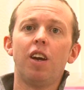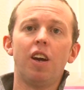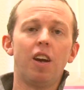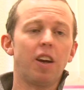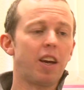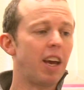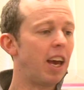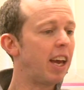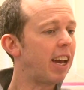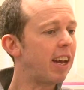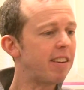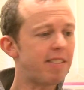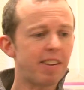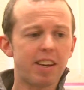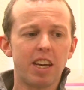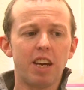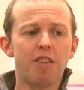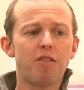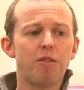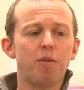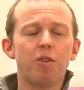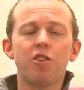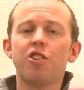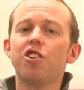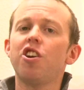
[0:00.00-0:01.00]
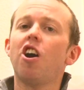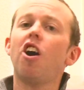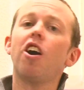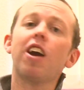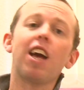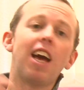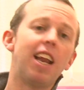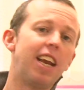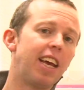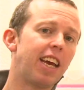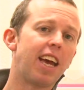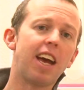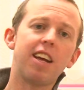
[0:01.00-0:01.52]
Okay, it gets a kick from the
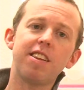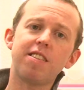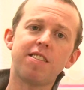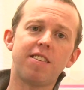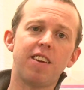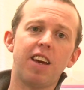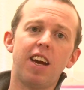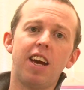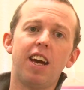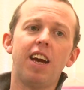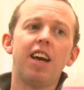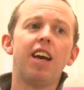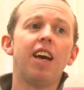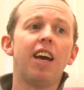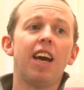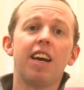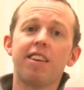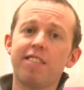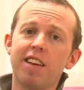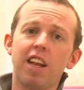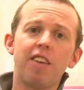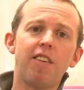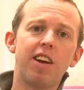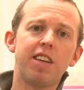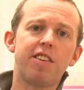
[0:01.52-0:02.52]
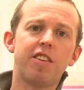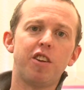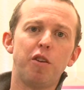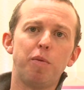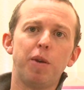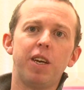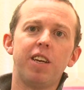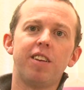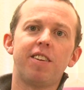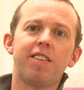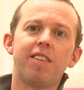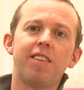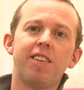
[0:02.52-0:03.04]
shock, and it gets accelerated a
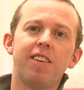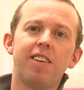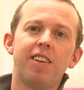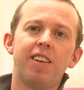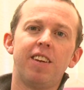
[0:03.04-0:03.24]
bit.